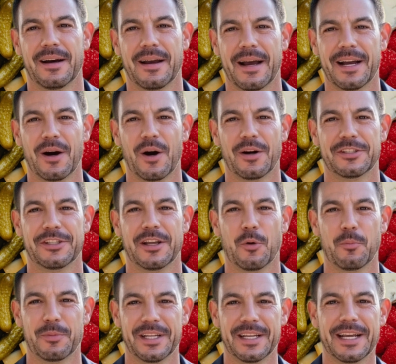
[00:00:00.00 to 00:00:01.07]
like
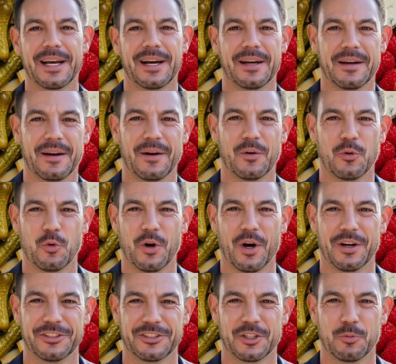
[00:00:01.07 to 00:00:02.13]
osteopenia or
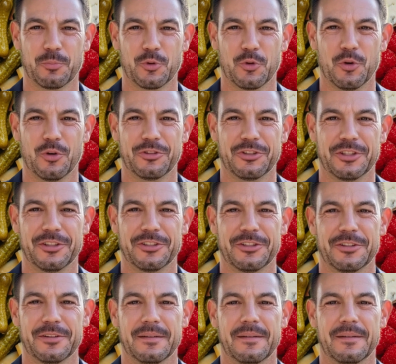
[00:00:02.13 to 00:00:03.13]
osteoporosis.